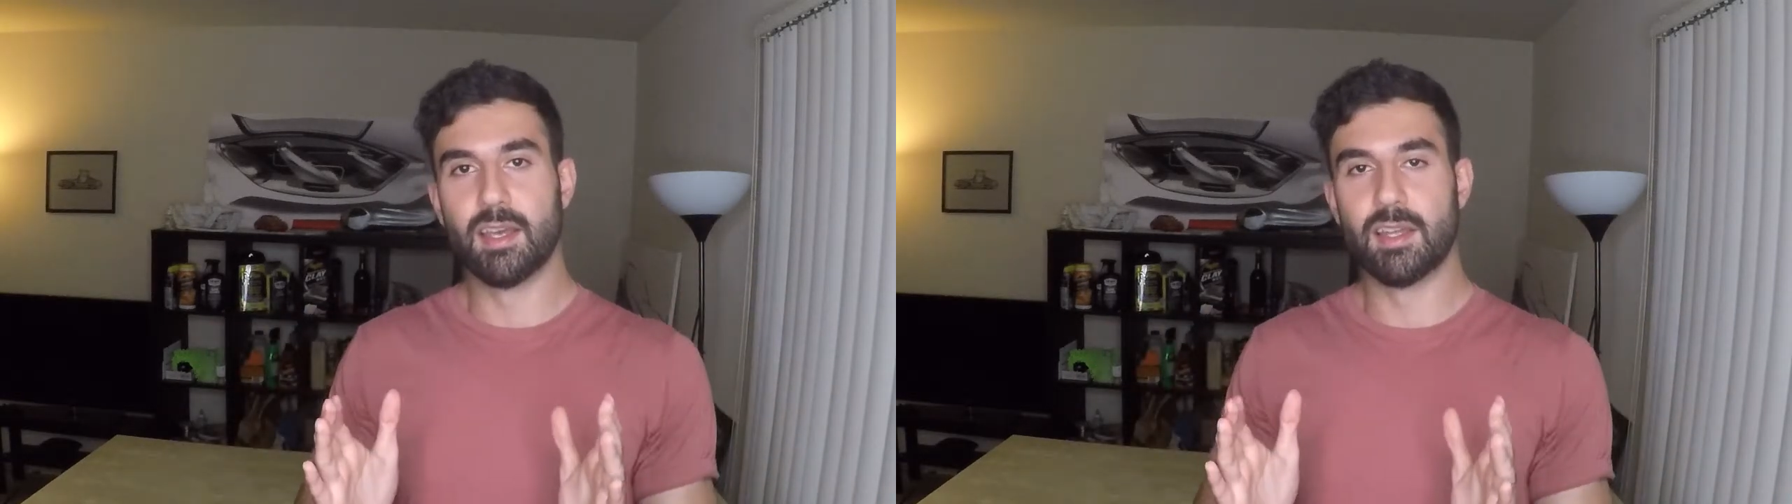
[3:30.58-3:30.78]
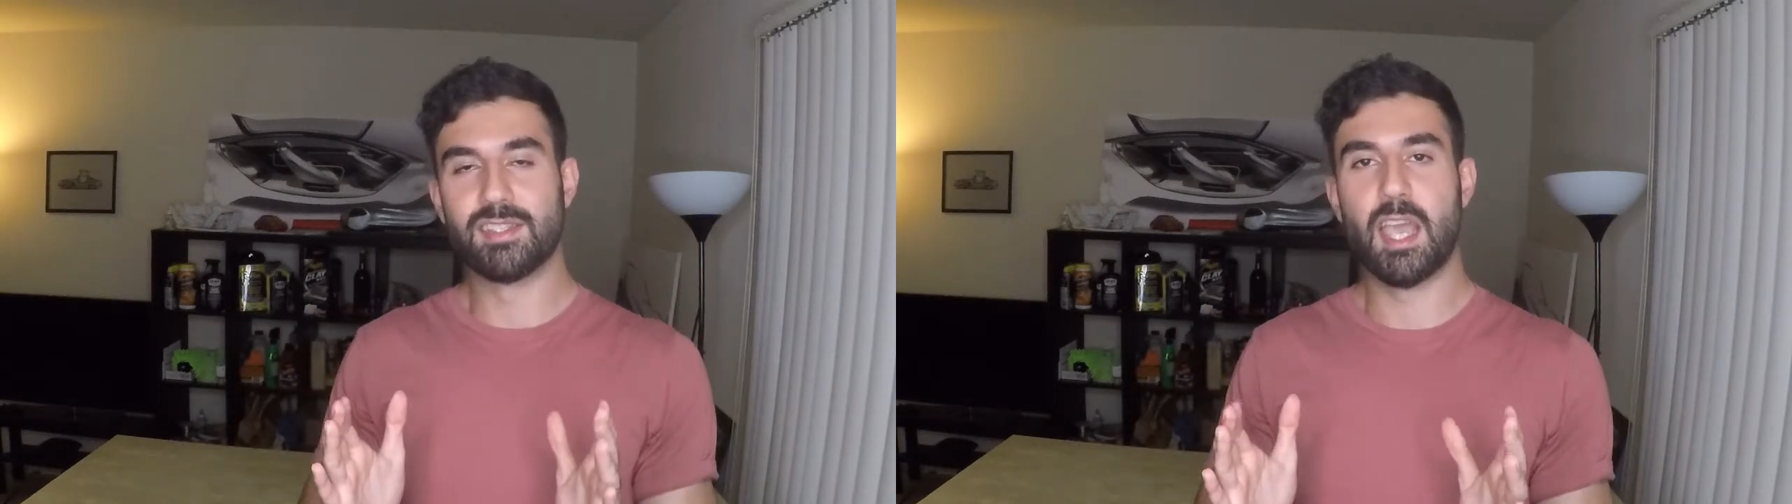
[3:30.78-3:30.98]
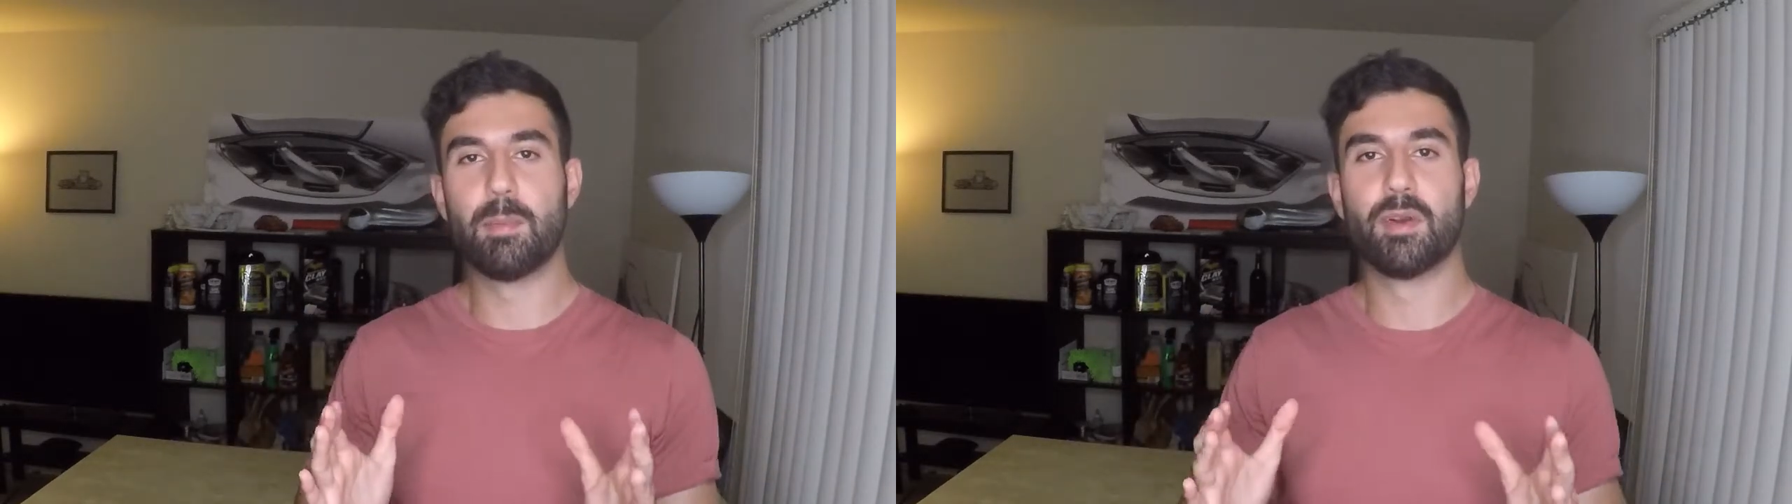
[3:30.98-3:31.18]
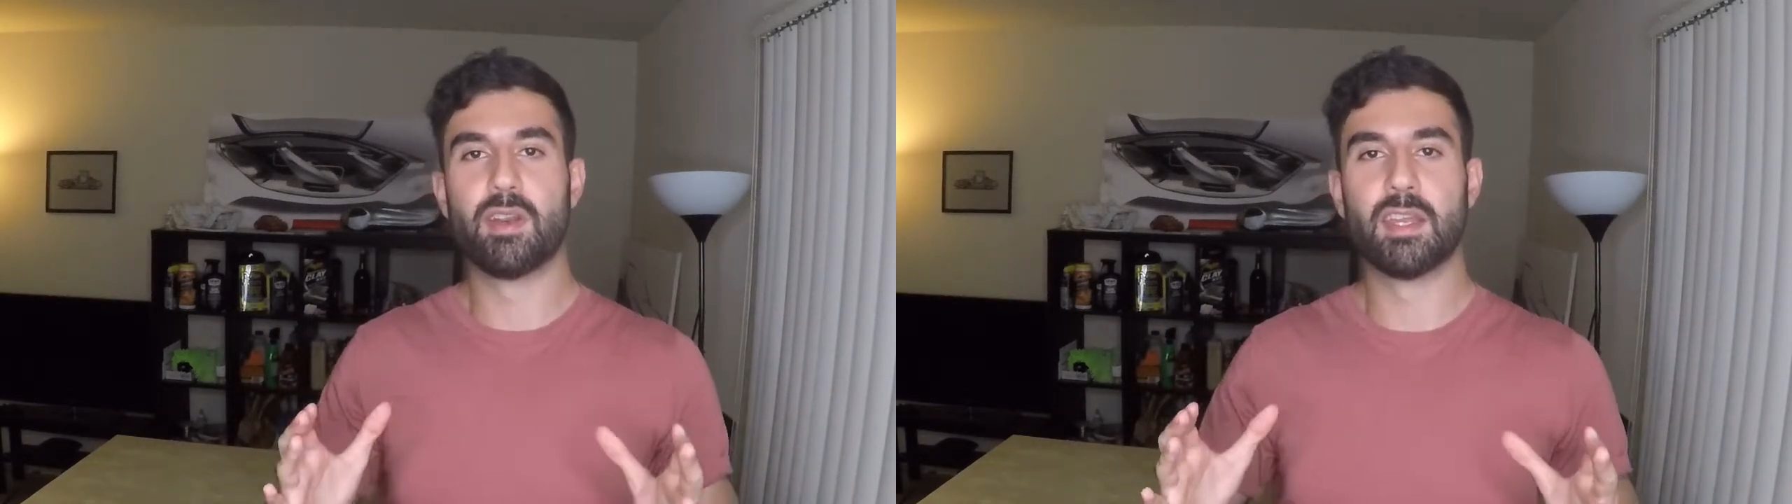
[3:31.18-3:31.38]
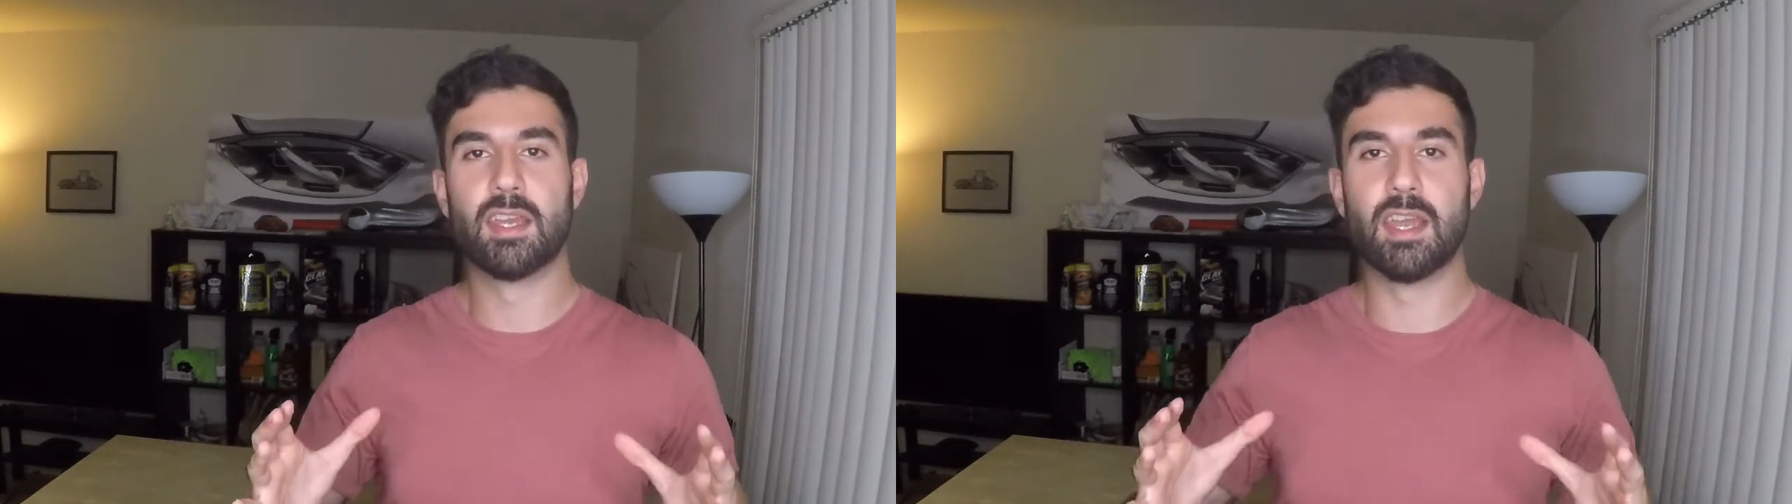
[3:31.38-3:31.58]

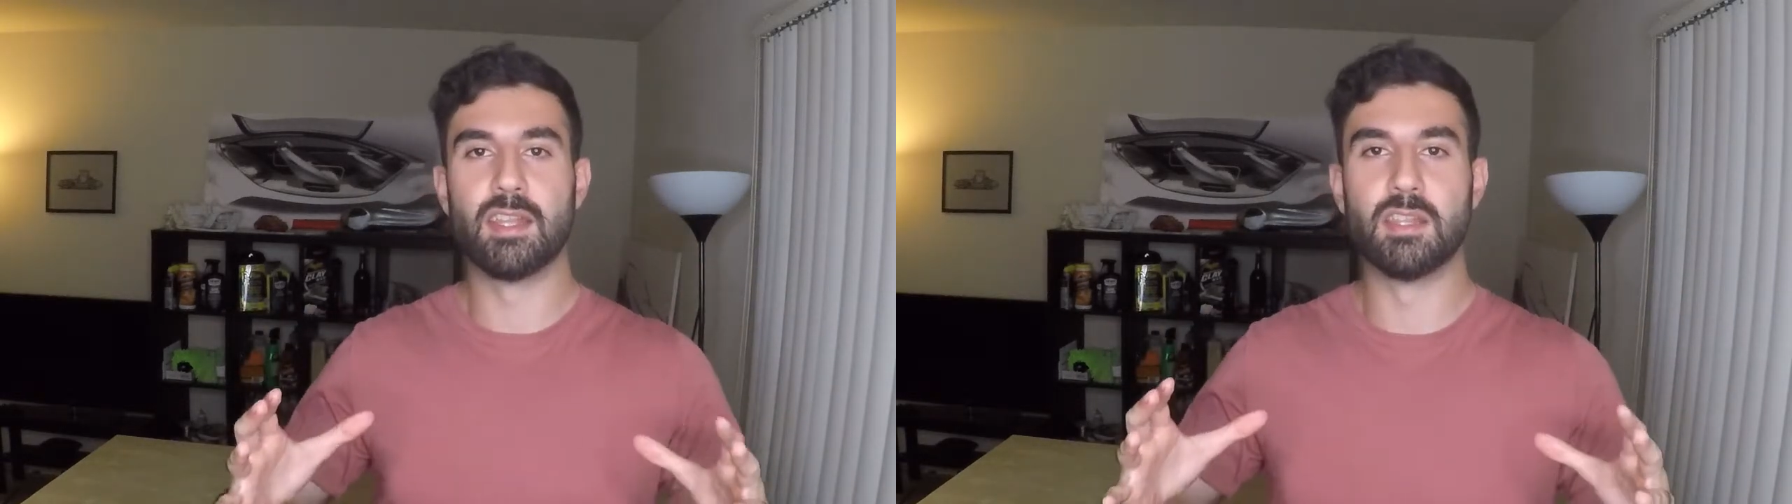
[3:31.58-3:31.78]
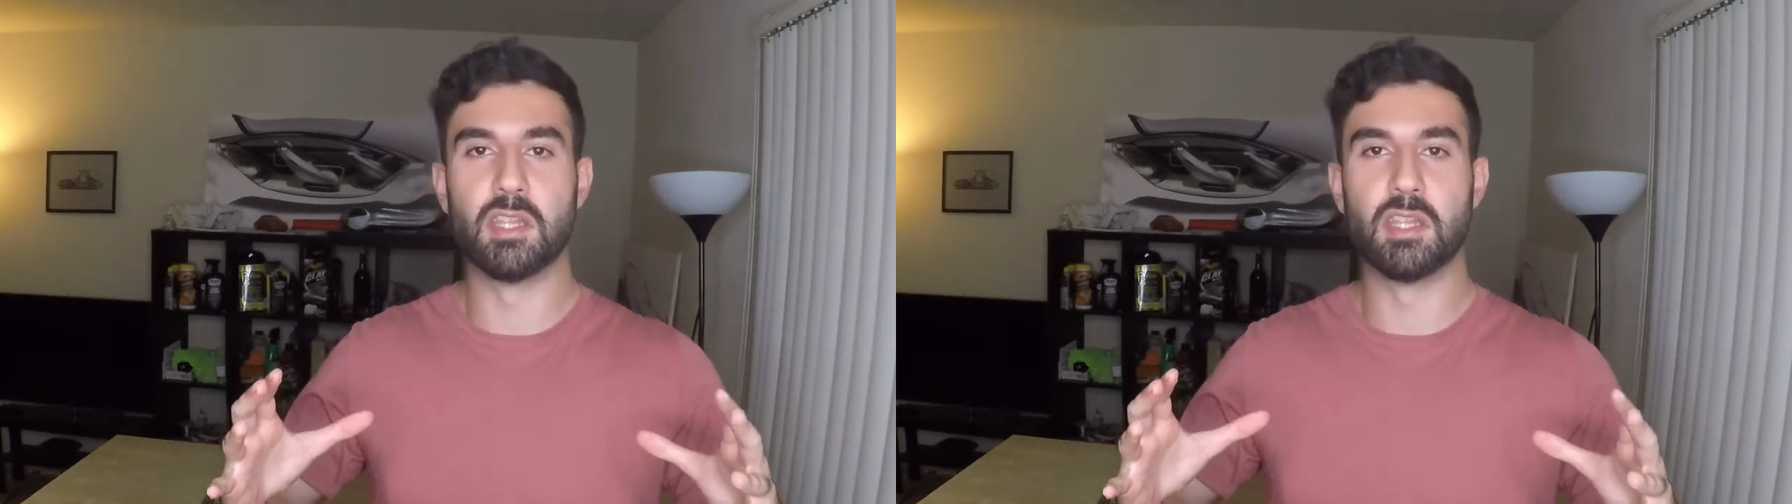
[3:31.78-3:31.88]
tapering in